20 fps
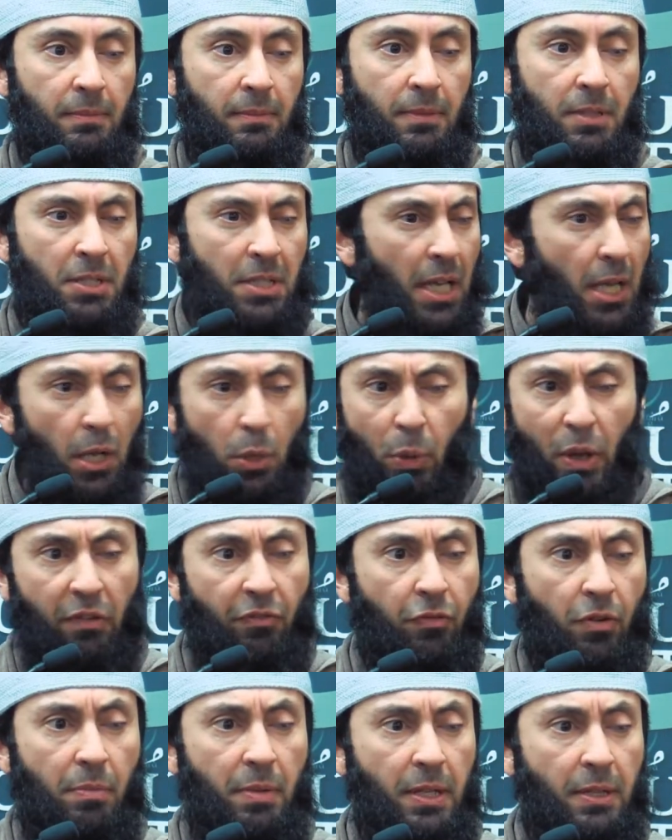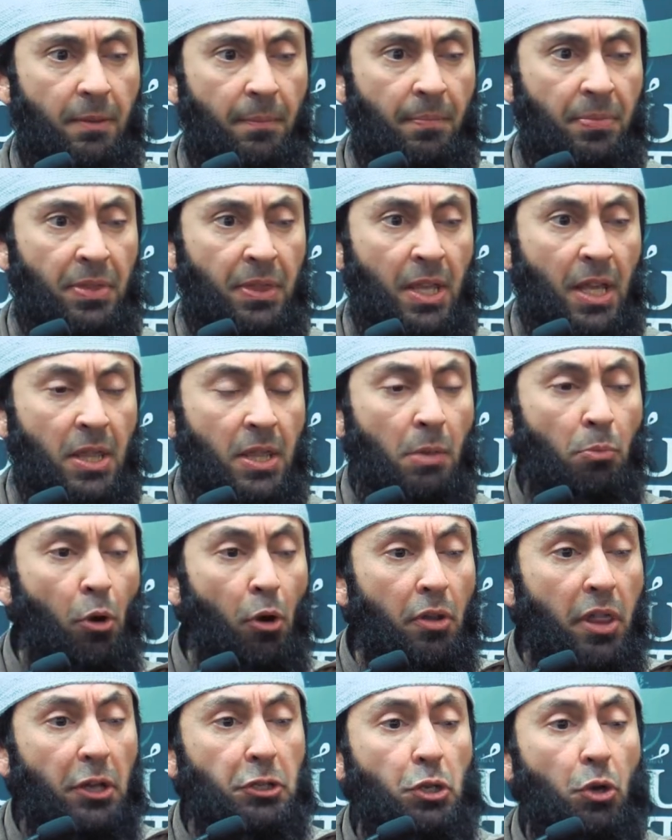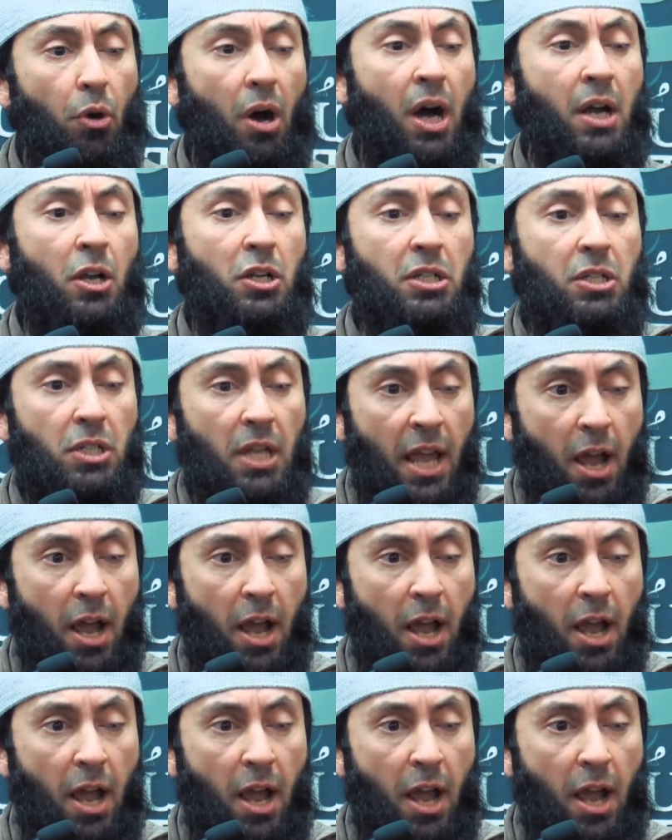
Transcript: Stay away from it. The more that you're on, on,